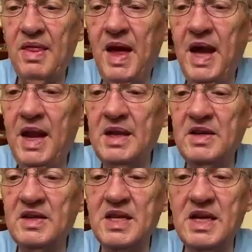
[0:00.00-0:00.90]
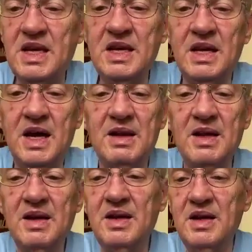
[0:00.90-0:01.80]
that is the
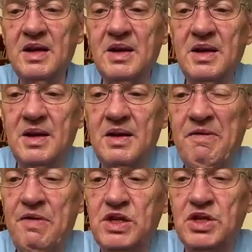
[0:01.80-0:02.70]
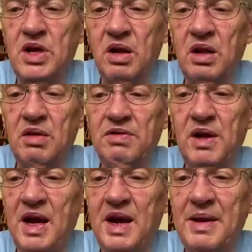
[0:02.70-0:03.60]
fish skull
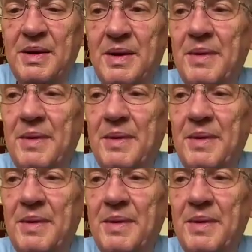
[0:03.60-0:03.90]
fly.